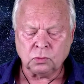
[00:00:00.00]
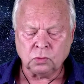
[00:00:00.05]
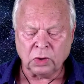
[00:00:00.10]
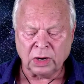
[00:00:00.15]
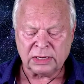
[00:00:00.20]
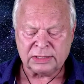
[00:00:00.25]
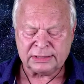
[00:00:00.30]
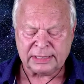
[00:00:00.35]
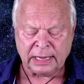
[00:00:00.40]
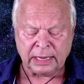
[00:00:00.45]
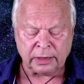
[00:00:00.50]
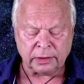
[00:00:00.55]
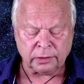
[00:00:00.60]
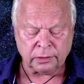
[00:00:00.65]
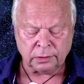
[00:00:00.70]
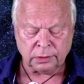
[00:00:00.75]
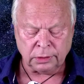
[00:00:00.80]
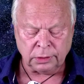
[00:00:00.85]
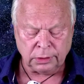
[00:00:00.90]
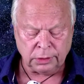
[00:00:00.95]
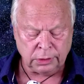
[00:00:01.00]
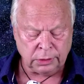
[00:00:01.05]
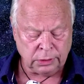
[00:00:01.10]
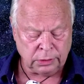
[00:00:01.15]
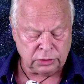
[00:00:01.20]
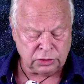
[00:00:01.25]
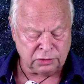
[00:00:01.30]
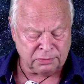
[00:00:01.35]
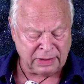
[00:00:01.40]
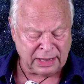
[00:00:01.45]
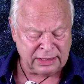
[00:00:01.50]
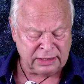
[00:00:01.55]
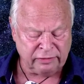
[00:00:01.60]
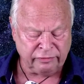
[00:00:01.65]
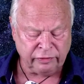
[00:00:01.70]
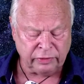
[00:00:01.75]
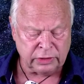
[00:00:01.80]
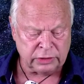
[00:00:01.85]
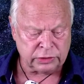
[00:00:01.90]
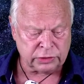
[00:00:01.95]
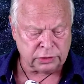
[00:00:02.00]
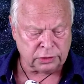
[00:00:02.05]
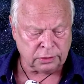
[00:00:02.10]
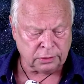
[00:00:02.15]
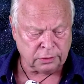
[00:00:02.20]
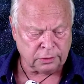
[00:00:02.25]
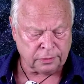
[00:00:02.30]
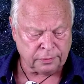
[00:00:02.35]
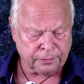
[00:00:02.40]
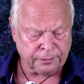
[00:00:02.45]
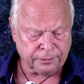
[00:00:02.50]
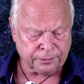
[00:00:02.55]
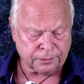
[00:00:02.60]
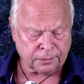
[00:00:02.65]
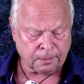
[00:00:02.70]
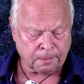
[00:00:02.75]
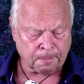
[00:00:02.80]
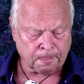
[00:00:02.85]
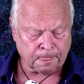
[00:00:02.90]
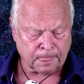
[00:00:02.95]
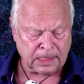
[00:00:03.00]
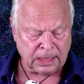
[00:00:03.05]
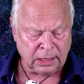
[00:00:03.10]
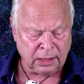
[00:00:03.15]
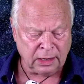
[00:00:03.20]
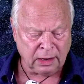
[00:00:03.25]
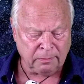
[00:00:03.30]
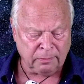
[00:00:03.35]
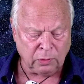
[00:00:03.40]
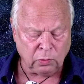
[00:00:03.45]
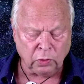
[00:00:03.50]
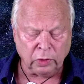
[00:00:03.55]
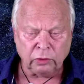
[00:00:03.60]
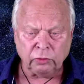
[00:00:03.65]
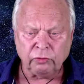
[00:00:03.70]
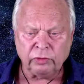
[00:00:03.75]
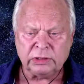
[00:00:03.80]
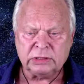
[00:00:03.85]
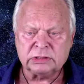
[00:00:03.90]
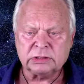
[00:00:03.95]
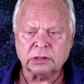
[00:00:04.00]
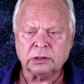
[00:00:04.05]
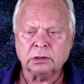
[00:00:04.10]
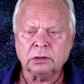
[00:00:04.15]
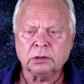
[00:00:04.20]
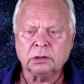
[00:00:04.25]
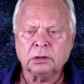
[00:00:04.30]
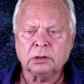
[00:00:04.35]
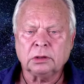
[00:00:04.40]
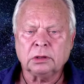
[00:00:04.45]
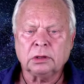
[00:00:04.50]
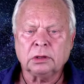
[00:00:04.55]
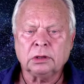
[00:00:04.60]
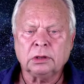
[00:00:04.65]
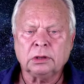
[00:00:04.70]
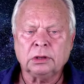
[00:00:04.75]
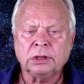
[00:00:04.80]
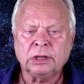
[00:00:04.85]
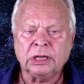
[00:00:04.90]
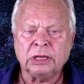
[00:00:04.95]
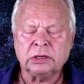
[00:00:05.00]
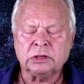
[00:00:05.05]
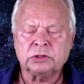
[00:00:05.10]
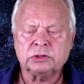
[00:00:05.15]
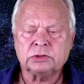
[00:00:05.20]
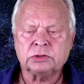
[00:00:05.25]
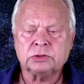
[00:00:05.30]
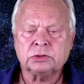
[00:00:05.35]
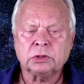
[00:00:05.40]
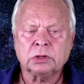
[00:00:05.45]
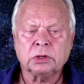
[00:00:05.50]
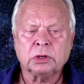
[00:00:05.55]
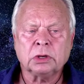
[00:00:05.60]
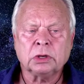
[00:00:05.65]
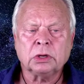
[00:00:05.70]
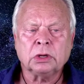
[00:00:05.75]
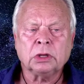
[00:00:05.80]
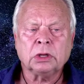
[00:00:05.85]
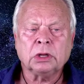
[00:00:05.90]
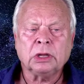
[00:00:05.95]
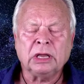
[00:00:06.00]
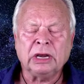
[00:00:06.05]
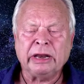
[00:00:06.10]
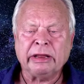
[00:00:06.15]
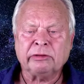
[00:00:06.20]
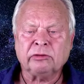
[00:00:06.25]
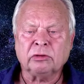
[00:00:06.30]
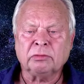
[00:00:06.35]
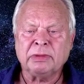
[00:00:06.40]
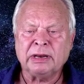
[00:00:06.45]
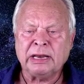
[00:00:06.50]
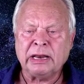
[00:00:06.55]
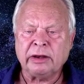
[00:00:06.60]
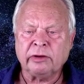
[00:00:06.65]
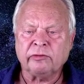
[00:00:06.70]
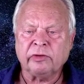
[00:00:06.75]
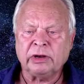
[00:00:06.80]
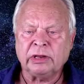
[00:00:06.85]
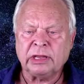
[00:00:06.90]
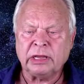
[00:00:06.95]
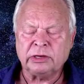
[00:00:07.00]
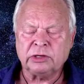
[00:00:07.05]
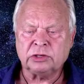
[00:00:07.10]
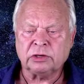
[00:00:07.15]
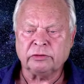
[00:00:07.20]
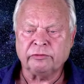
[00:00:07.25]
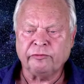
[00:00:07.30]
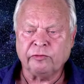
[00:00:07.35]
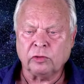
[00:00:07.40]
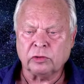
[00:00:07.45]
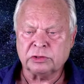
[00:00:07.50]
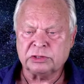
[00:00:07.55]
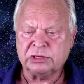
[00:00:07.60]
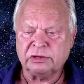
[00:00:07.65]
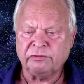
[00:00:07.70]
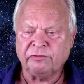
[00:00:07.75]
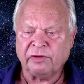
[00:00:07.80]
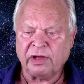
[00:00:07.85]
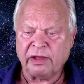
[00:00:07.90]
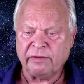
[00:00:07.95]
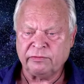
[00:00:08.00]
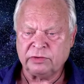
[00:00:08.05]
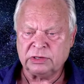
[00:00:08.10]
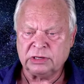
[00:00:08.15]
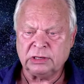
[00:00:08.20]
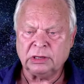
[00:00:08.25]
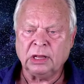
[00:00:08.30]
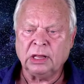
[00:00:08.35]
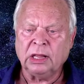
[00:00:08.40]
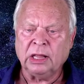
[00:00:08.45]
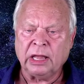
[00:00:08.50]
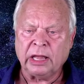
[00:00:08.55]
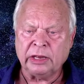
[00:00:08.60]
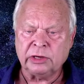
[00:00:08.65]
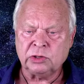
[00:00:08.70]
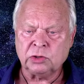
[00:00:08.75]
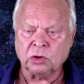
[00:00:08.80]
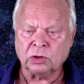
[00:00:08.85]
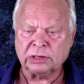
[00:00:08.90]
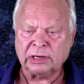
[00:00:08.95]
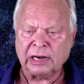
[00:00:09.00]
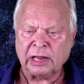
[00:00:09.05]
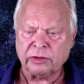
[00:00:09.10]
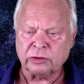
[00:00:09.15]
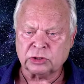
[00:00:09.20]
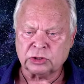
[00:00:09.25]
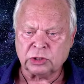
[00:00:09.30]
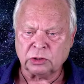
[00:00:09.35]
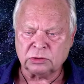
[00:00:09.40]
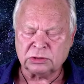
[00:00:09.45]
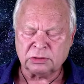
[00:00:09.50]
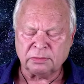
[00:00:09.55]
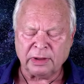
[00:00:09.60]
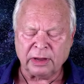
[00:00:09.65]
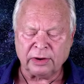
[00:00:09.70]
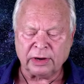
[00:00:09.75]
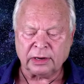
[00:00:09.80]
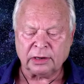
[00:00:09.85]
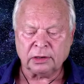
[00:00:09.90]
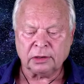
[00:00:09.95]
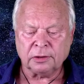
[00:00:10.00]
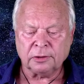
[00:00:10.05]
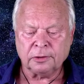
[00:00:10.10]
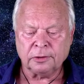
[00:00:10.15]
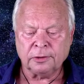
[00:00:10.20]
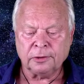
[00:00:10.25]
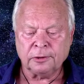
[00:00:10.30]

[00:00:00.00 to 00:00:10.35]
Why is that? To my definition, number one reason is electromagnetic radiation, four G, five G. I talked in other shows about it.